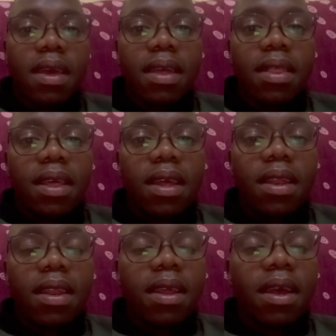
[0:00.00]
and
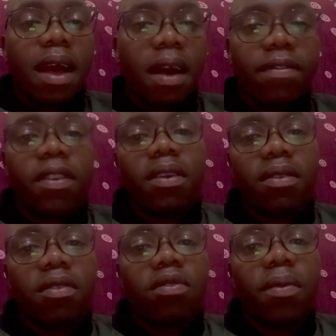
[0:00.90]
then after
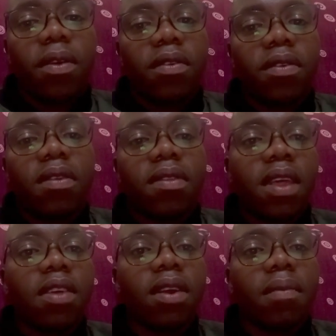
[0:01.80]
the tomato seeds,
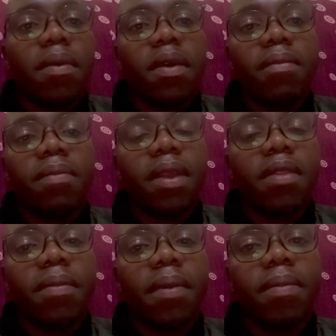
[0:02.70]
then you can plant
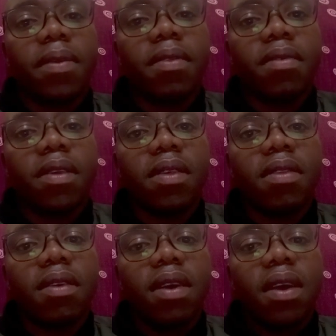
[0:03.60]
the pumpkin
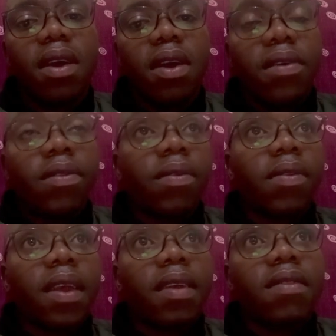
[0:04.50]
seeds. So
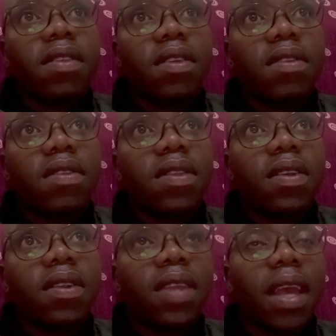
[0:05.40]
stakes just
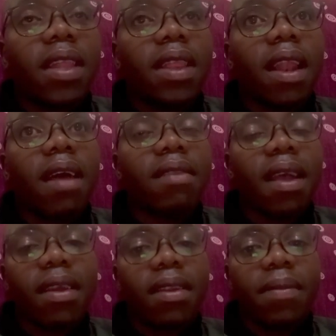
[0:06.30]
take the last
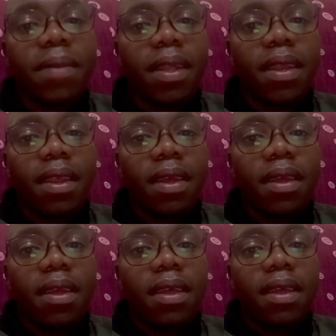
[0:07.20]
item in,
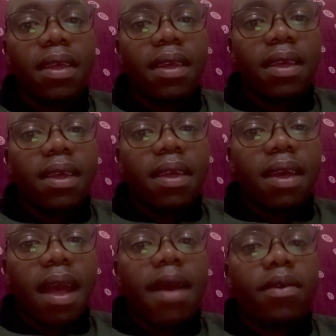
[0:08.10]

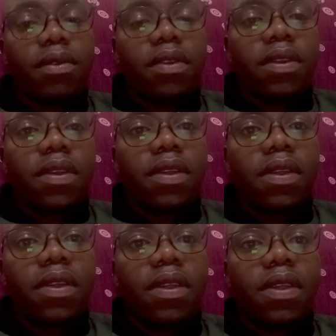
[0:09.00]
out,
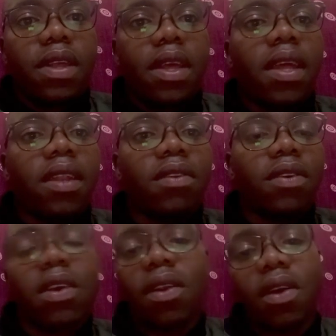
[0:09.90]
and you
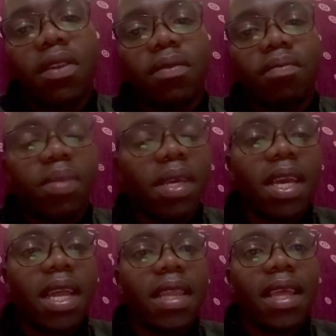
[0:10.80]
cannot pick
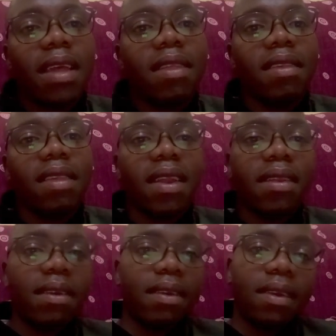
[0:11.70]
anything at the
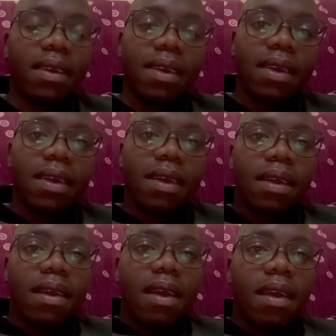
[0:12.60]
center.
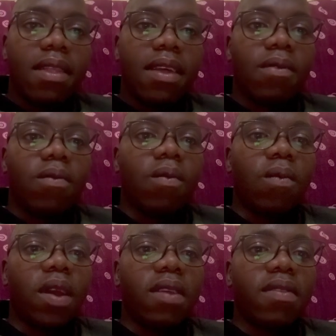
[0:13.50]
And then
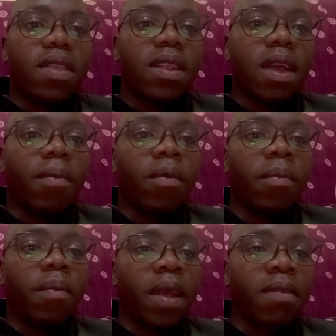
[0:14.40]
what is the time
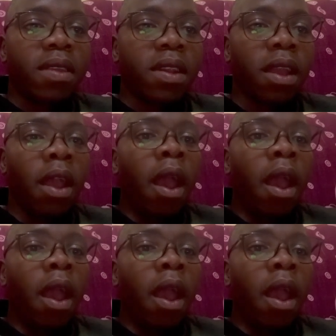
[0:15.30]
complexity